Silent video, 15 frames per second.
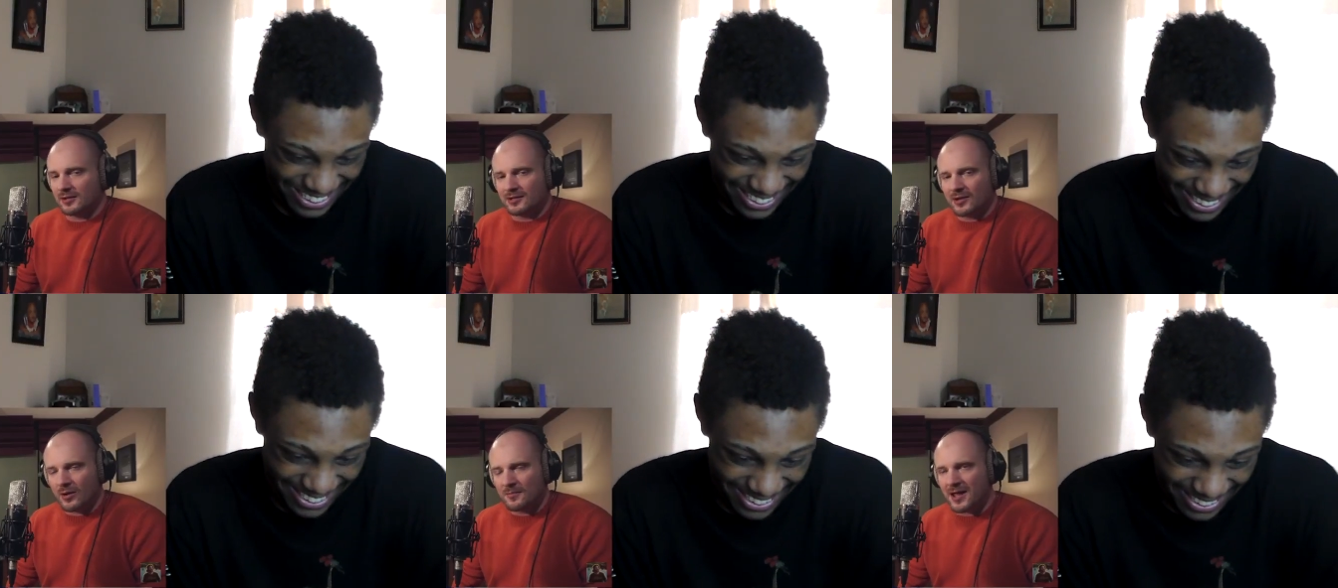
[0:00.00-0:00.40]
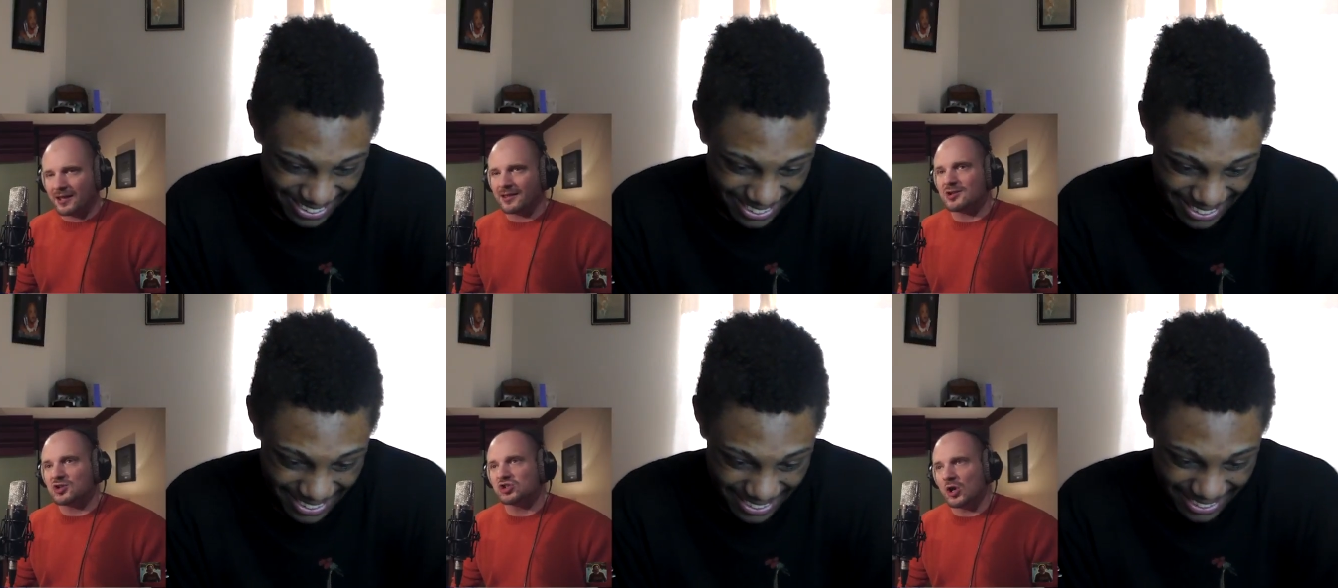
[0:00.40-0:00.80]
Speaker 1: Now I'm not going
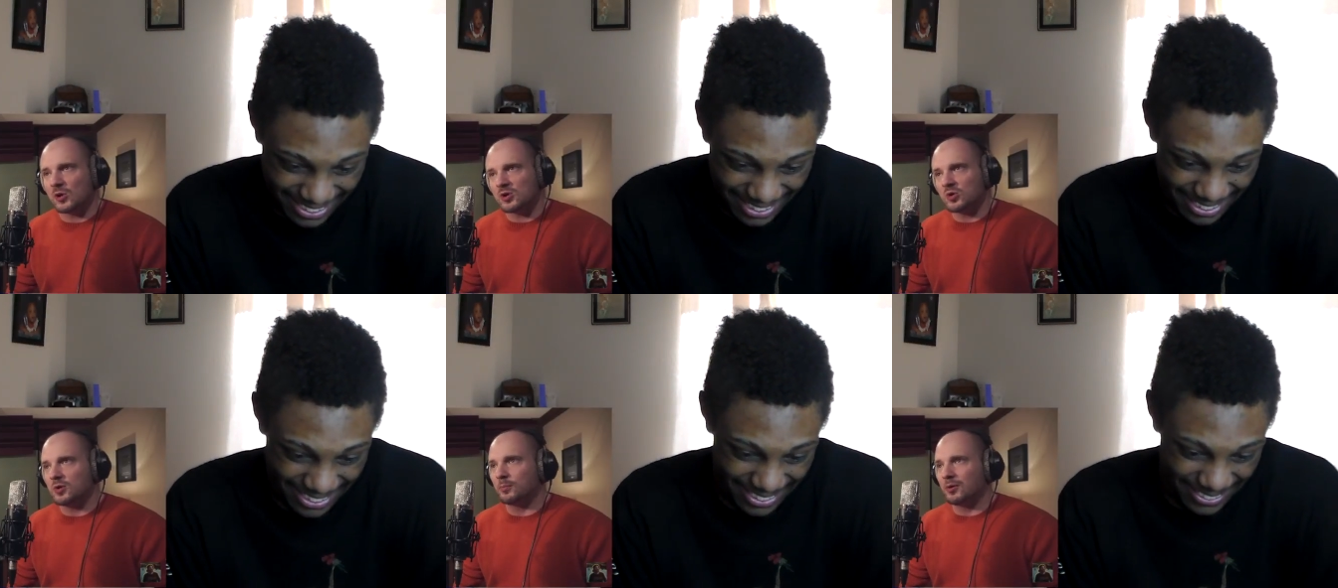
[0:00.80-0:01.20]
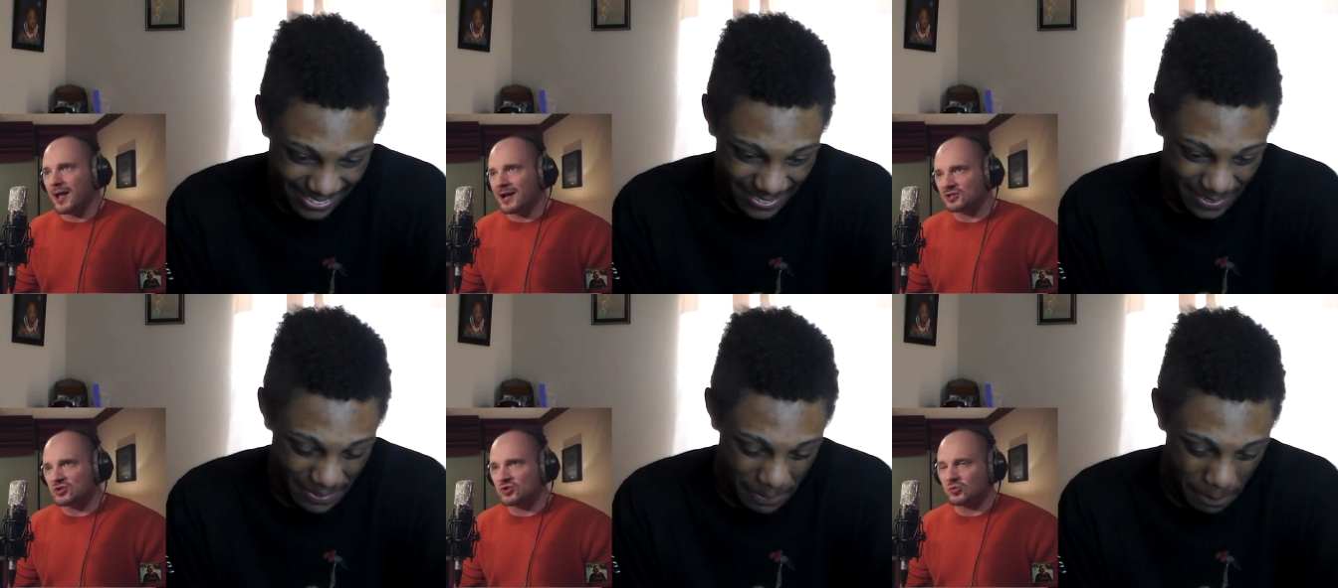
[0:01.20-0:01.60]
to show you the
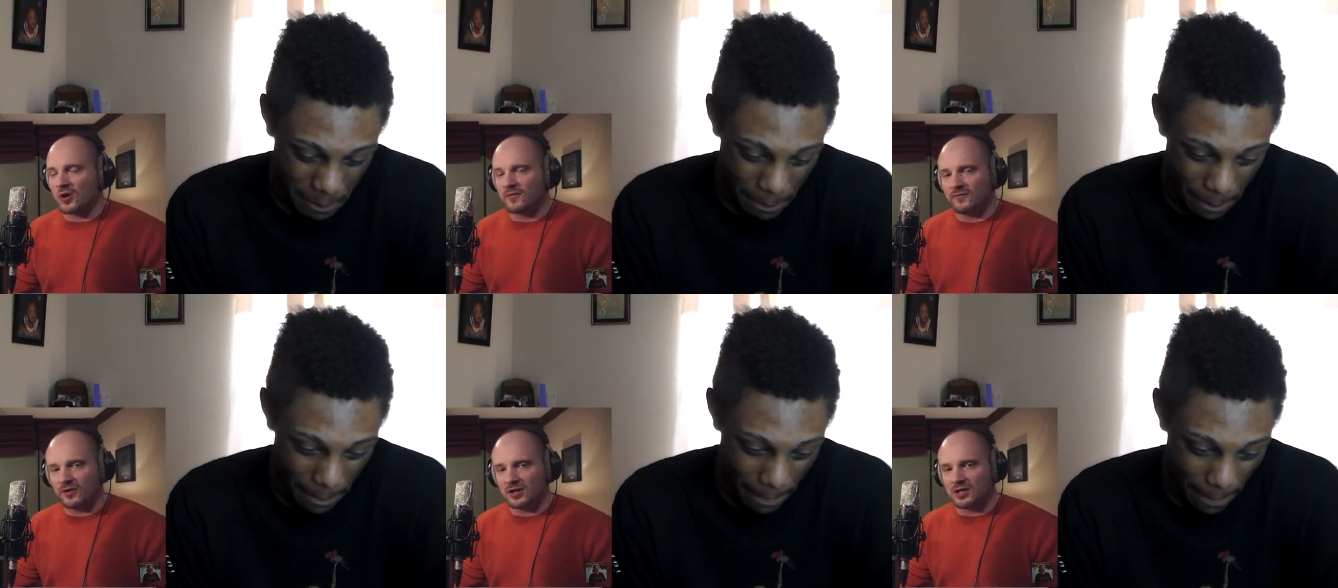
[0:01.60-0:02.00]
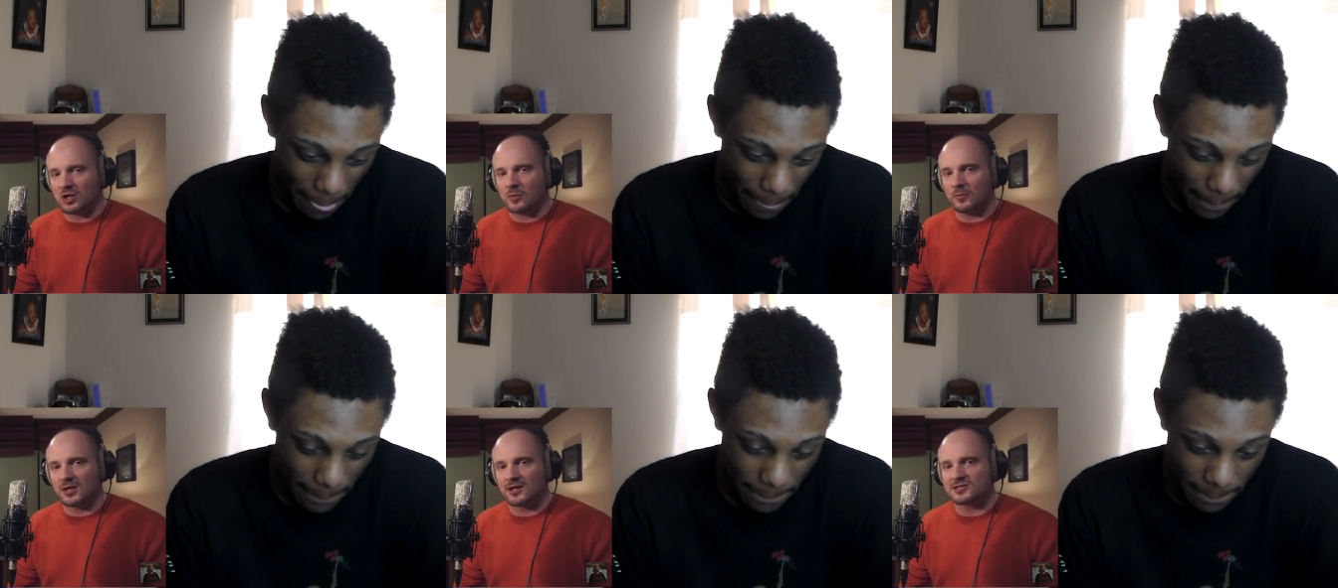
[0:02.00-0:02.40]
practice run video
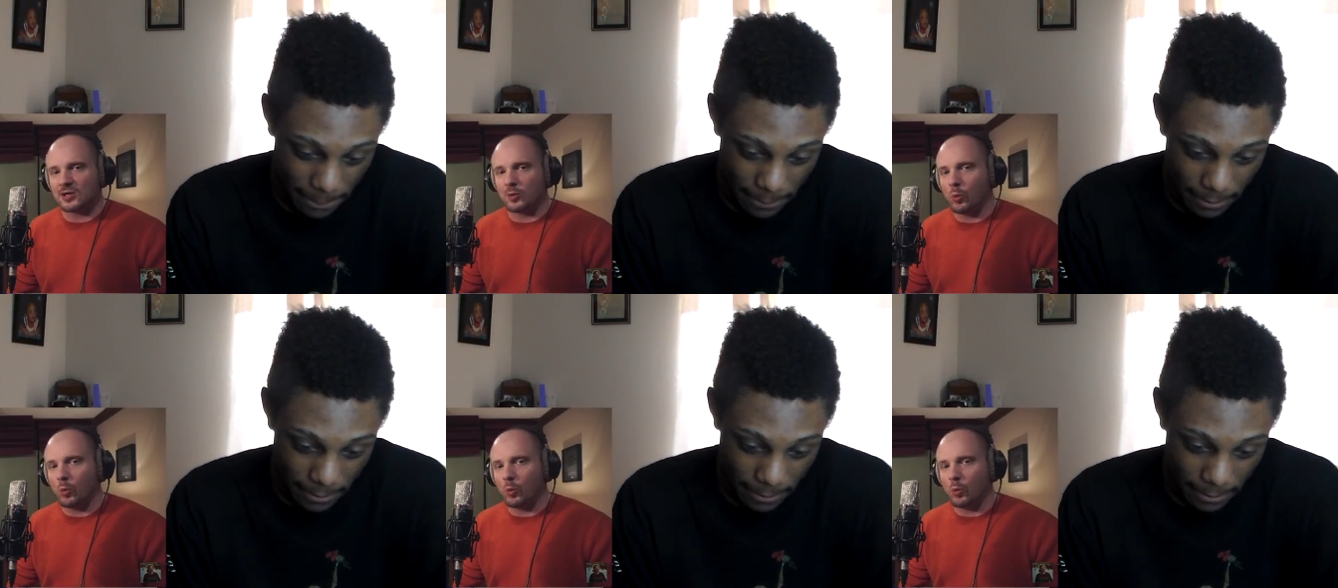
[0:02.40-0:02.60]
because I